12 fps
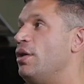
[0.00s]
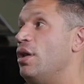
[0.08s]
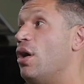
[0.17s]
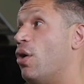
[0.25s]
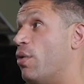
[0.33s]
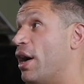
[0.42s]

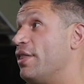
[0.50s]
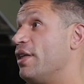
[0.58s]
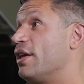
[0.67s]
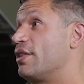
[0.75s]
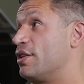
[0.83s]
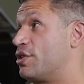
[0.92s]
No, I
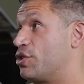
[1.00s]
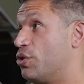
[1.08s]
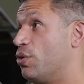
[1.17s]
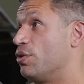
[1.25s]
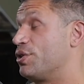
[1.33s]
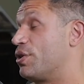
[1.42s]
think the
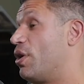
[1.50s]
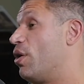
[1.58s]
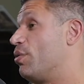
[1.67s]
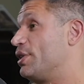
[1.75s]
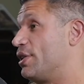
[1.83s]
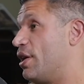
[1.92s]
souls are
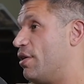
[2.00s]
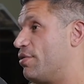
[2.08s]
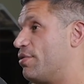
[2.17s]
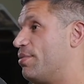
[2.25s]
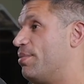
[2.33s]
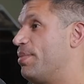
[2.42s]
always
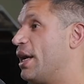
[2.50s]
love. Okay.